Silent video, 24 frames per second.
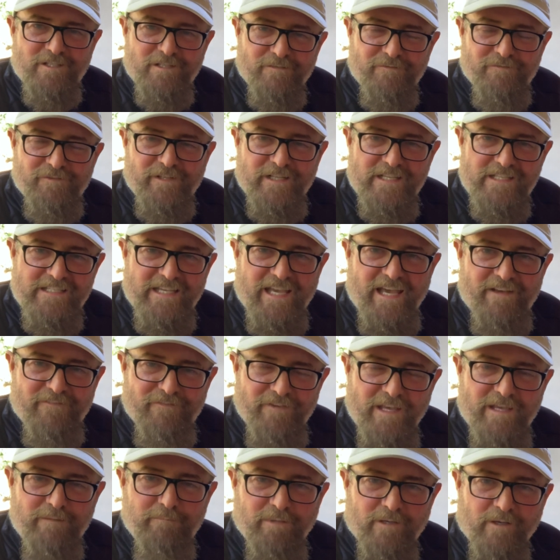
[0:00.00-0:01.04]
Felice
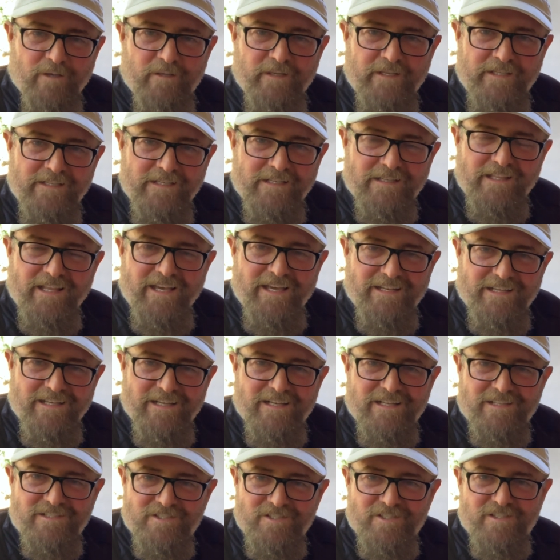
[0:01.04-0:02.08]
Cafe building and let
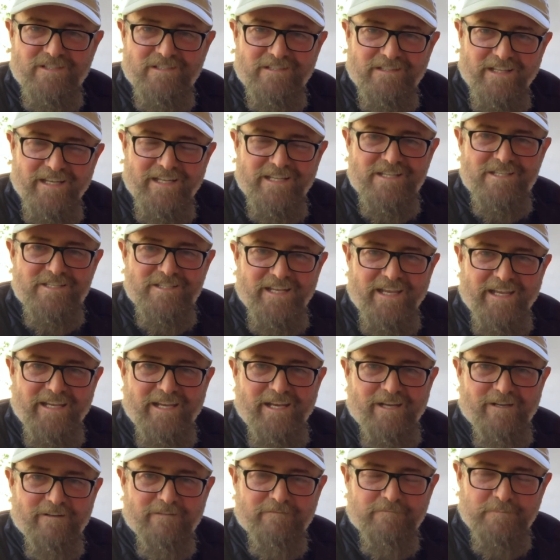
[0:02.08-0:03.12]
us take
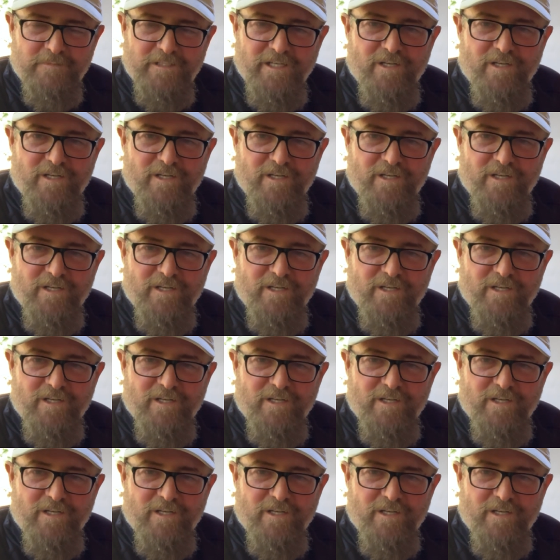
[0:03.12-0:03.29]
care of them.